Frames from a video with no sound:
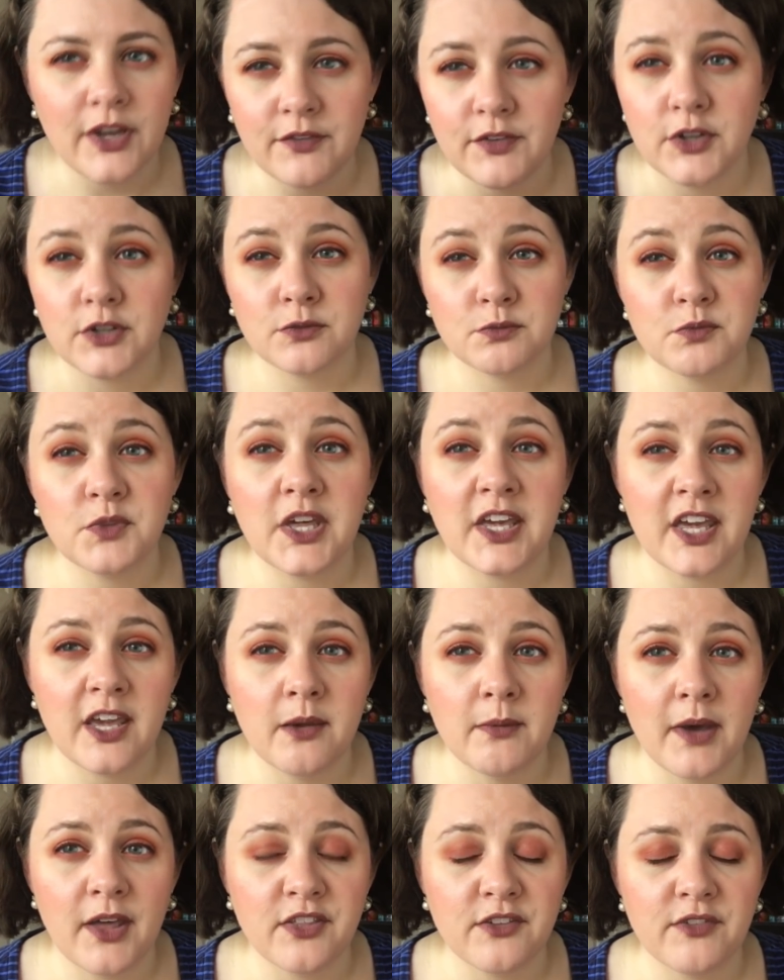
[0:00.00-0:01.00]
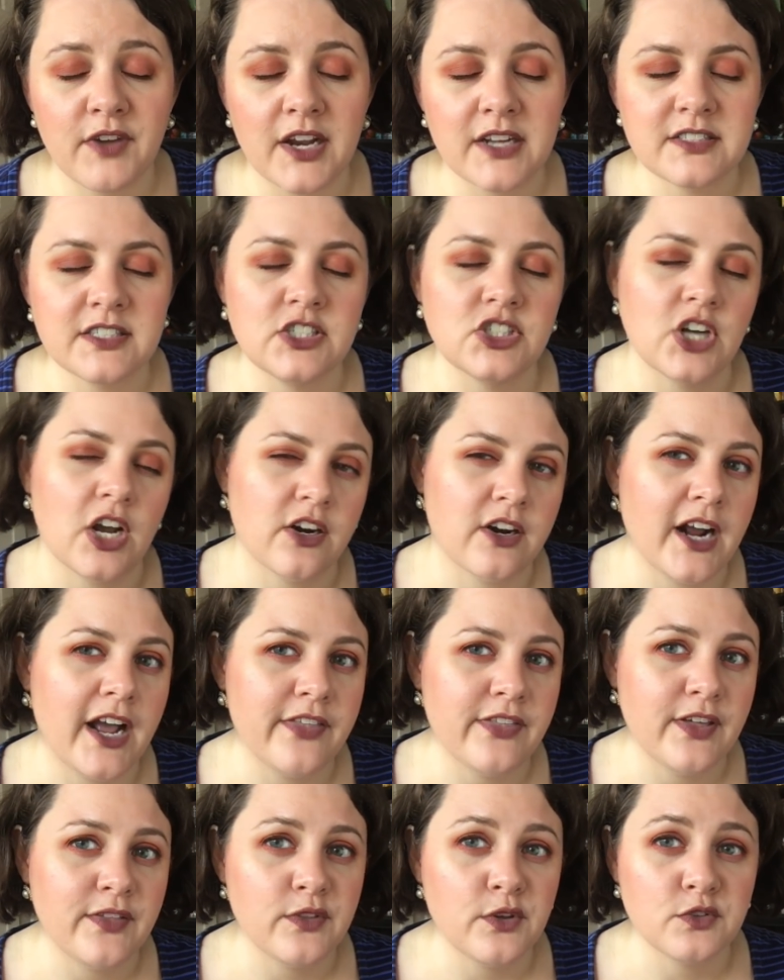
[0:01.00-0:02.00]
If you're thinking about the fantasy genre, I
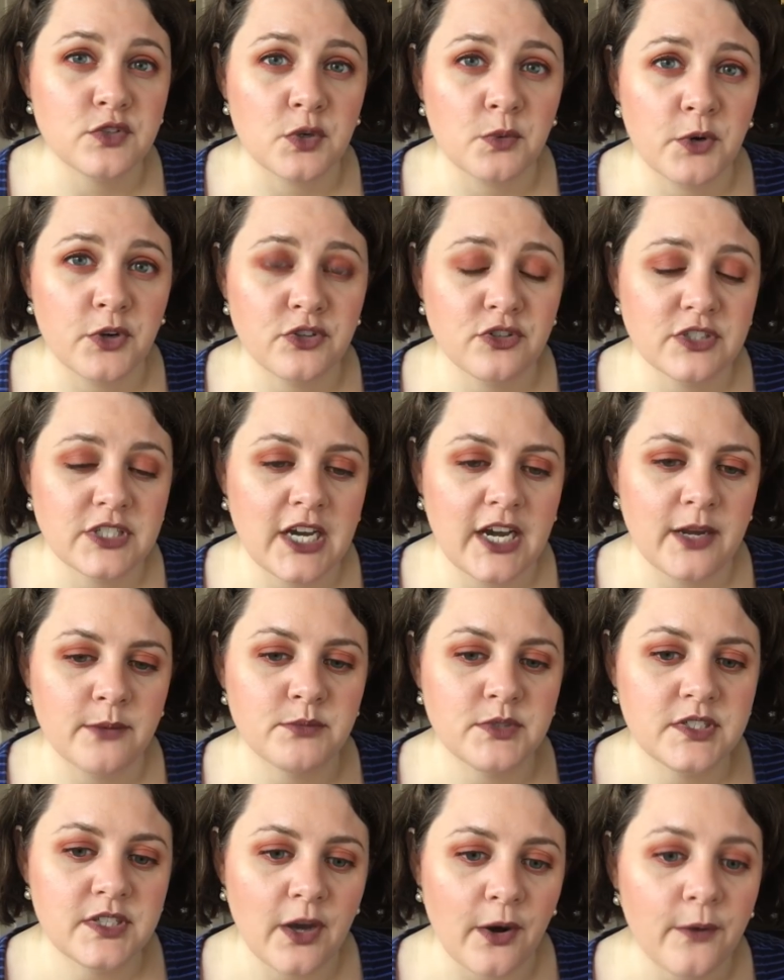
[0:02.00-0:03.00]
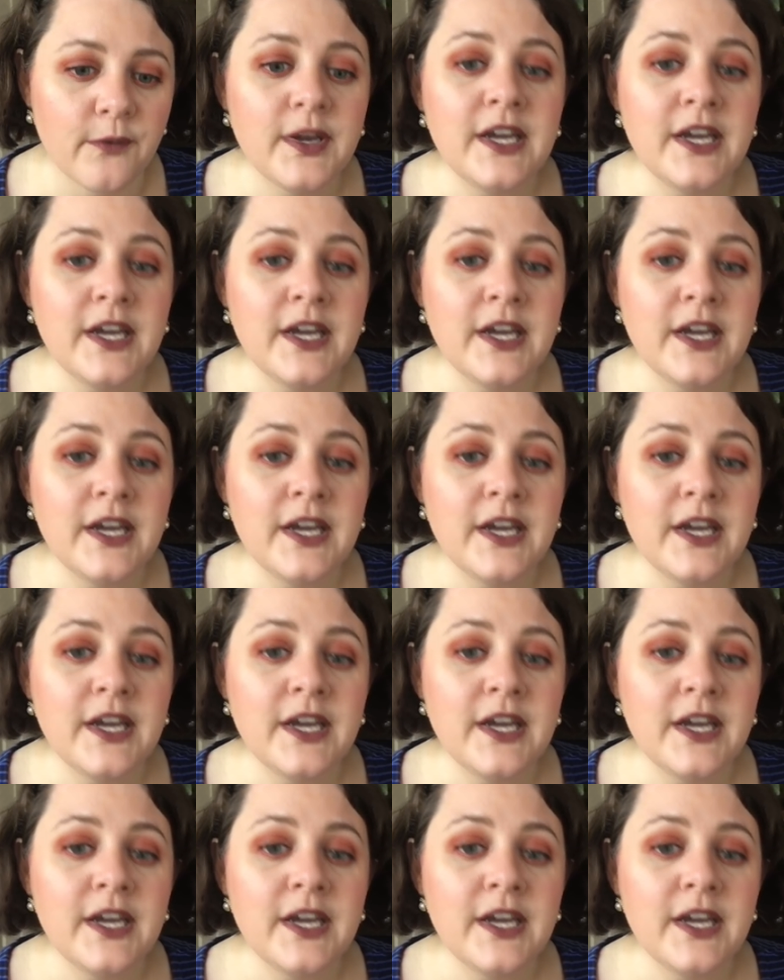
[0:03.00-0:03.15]
think those are worth your time. So.